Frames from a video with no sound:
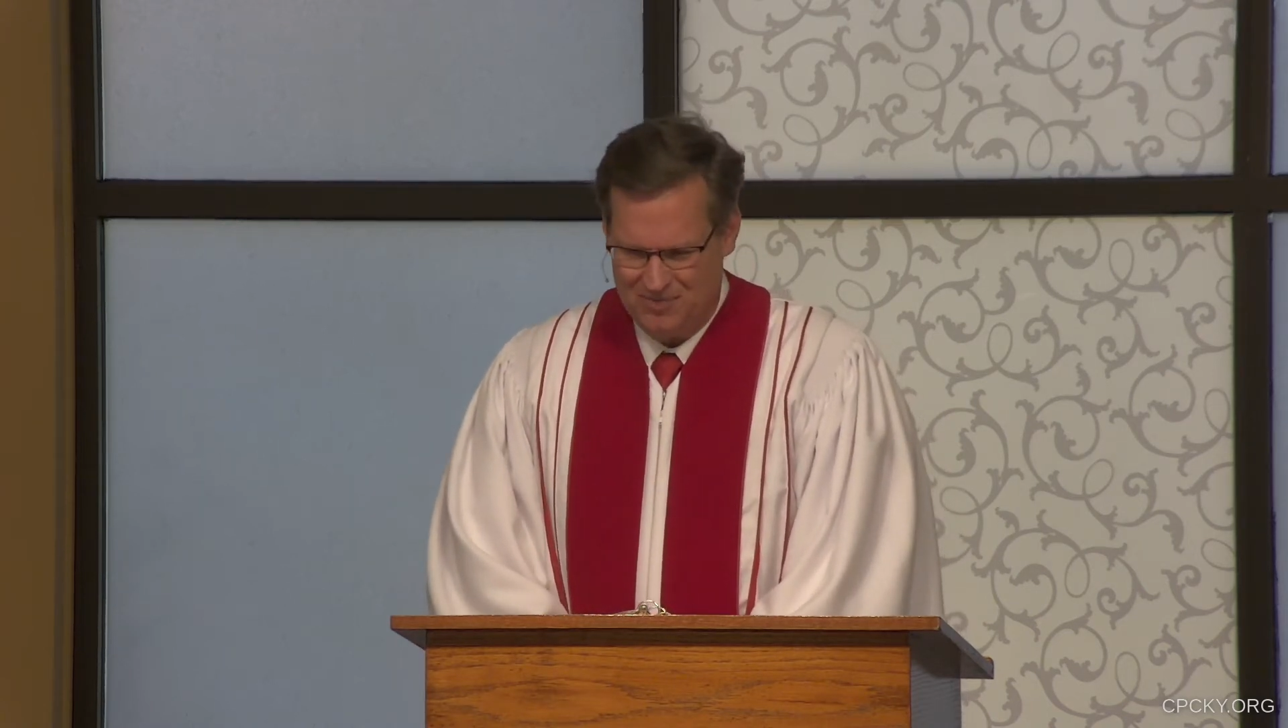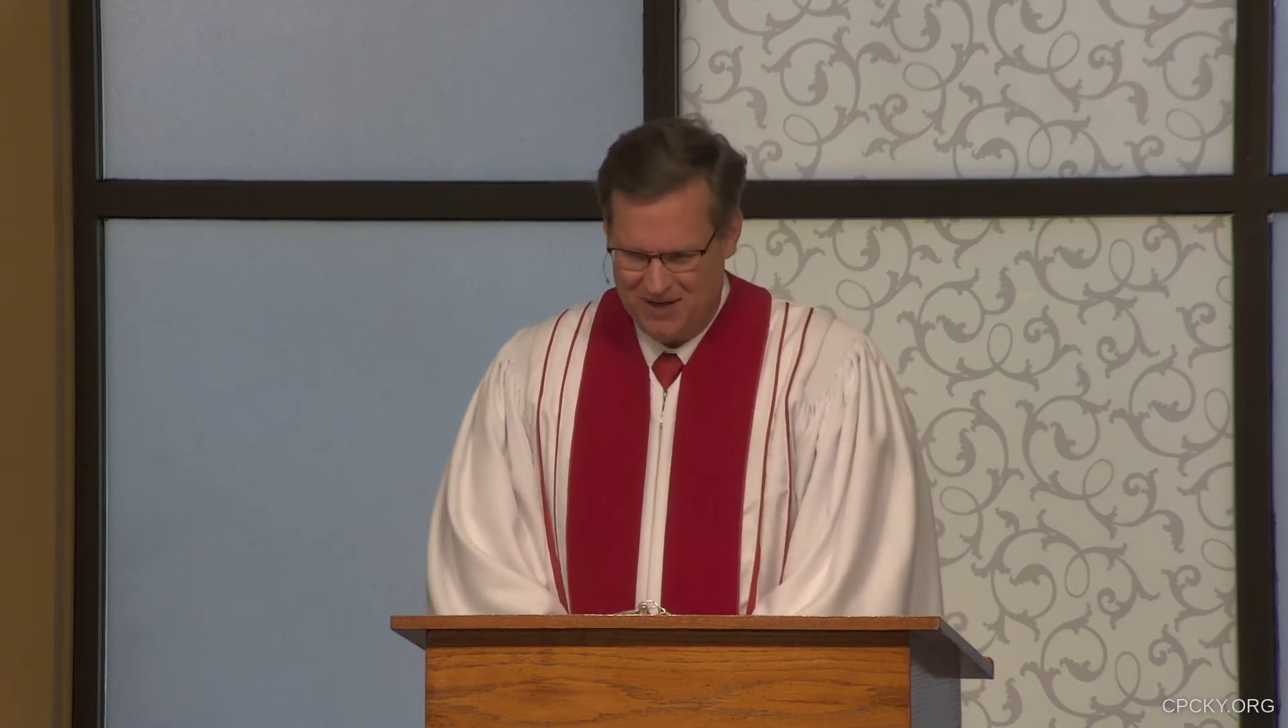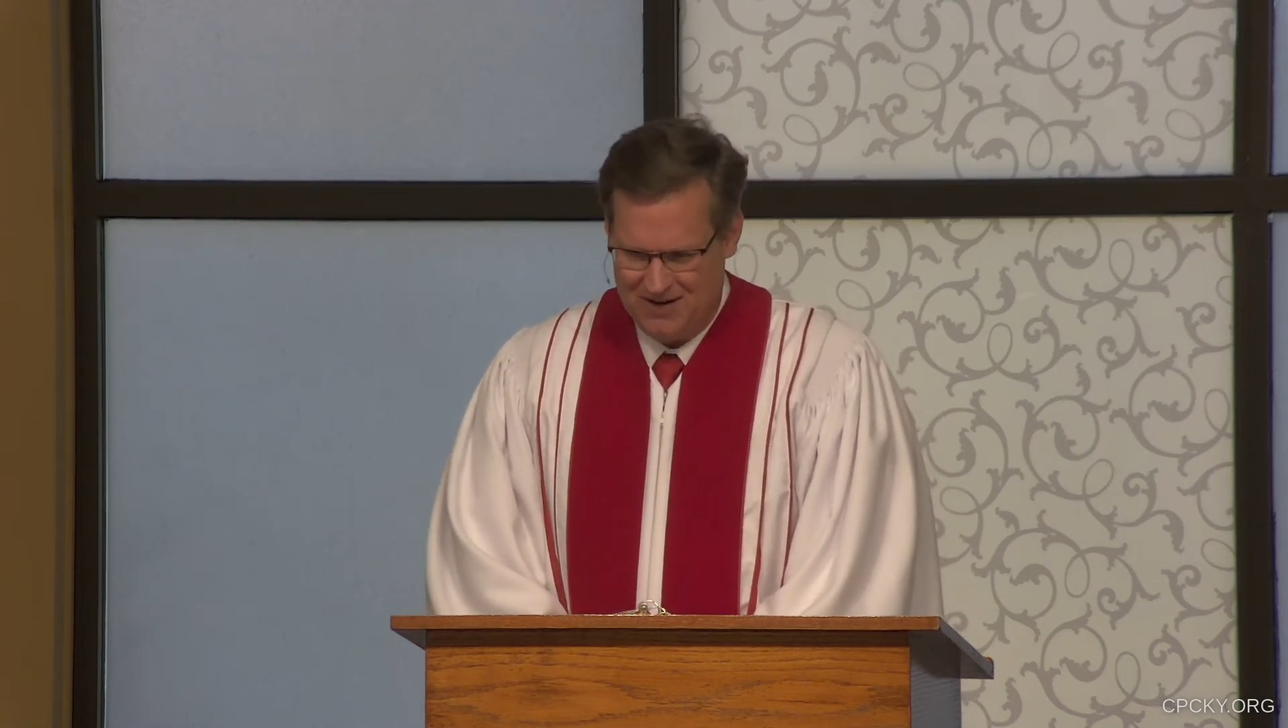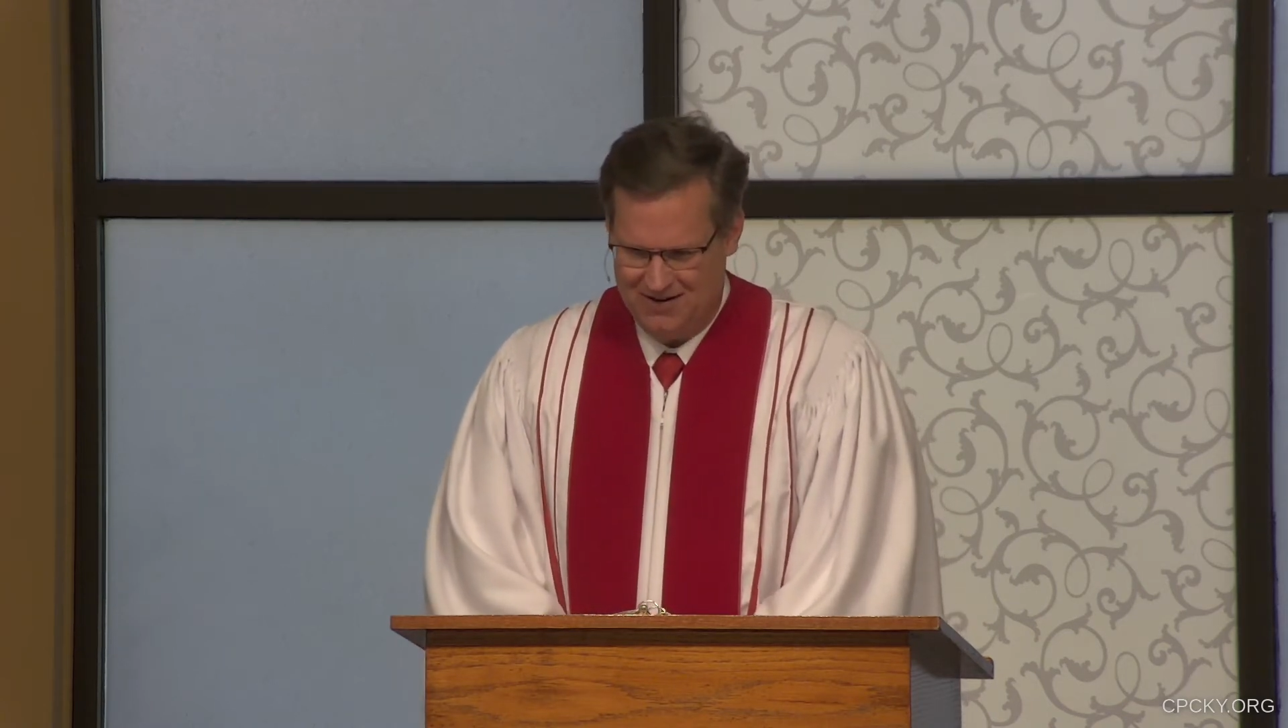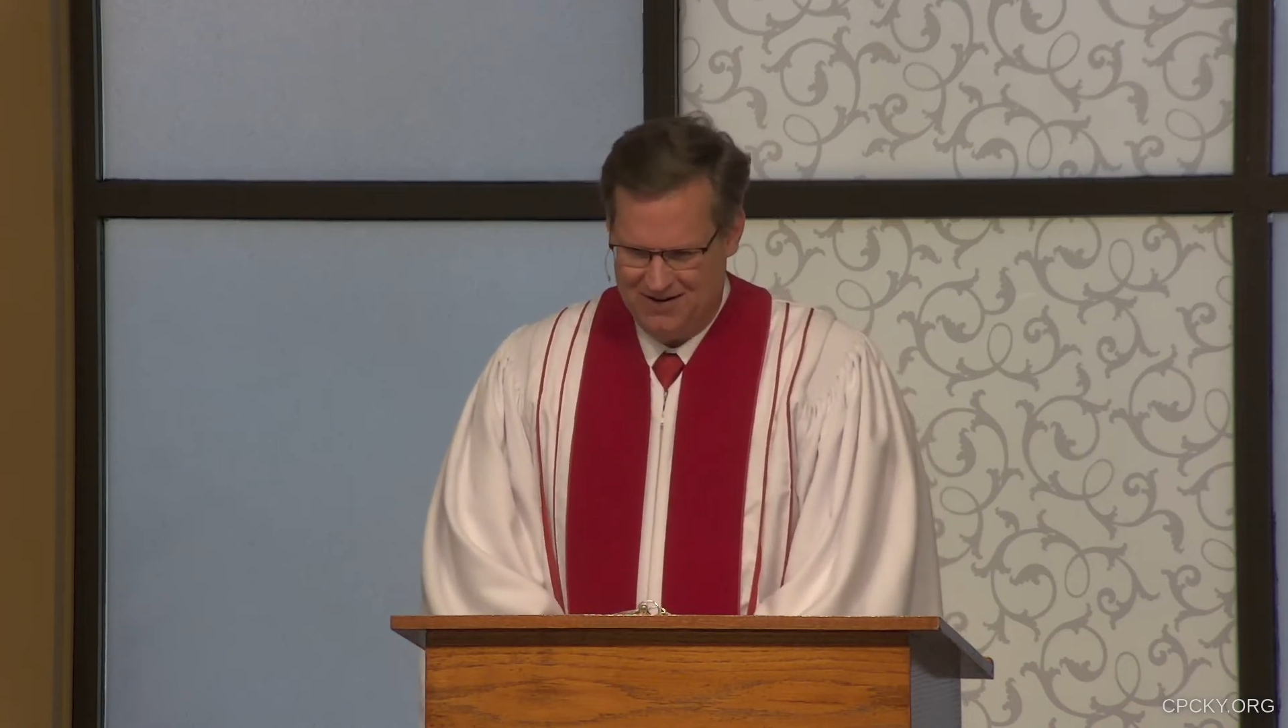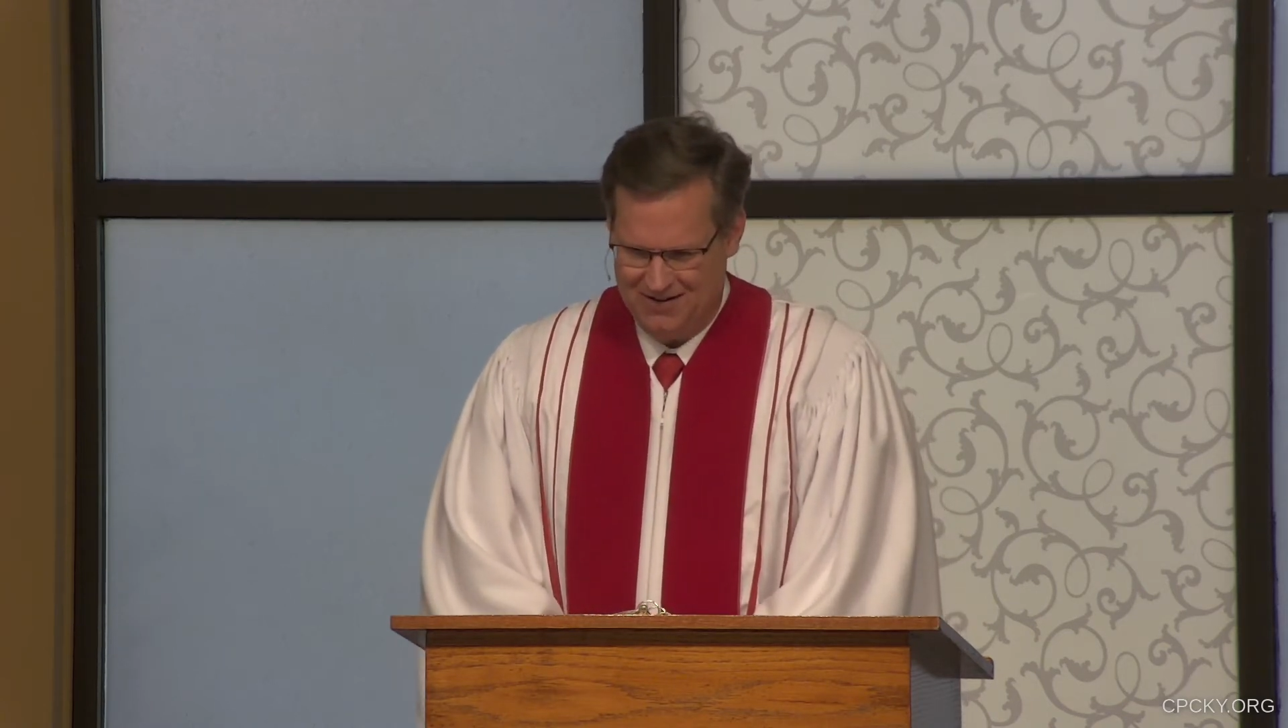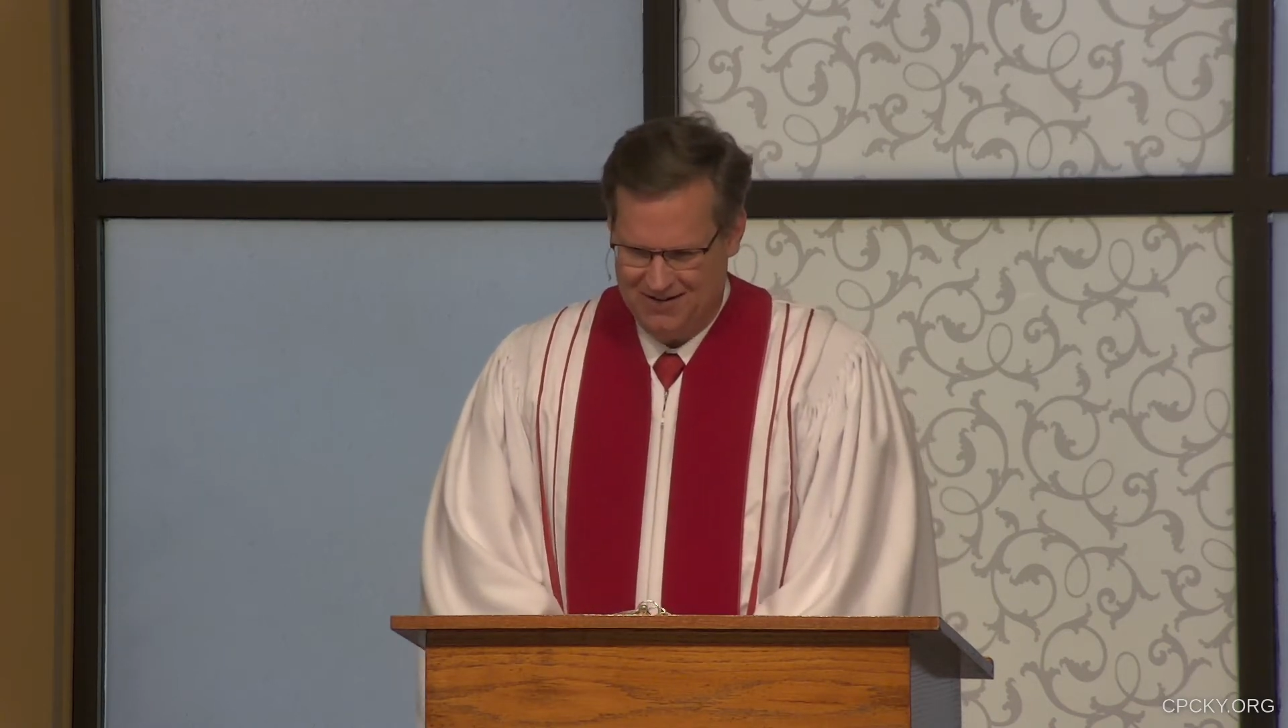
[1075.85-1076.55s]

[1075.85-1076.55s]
Peter?